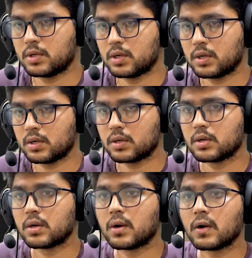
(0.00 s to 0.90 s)

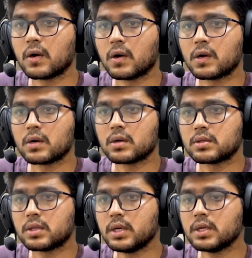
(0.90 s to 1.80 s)
The
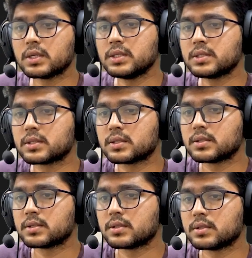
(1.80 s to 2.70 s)
thing is,
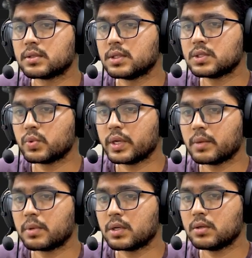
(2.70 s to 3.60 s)
this
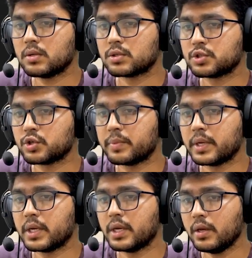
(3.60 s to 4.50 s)
variable
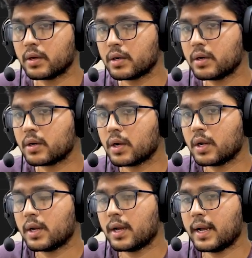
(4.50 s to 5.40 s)
should be here,
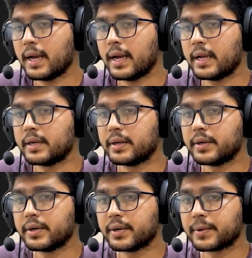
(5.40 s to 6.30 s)

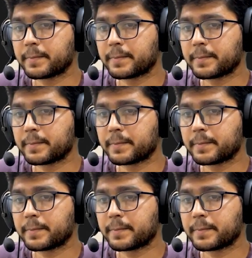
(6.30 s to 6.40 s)
and